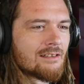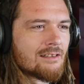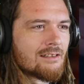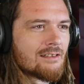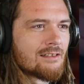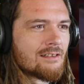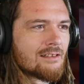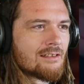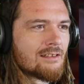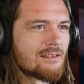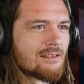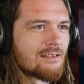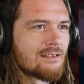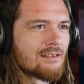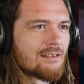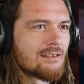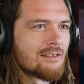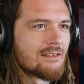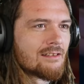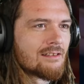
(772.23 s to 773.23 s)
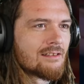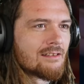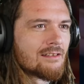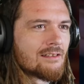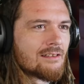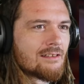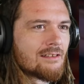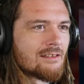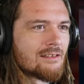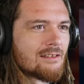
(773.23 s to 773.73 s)

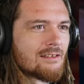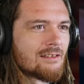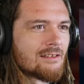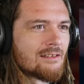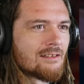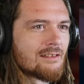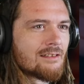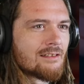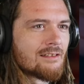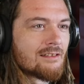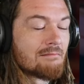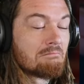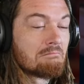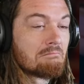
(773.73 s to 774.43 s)
(not speaking)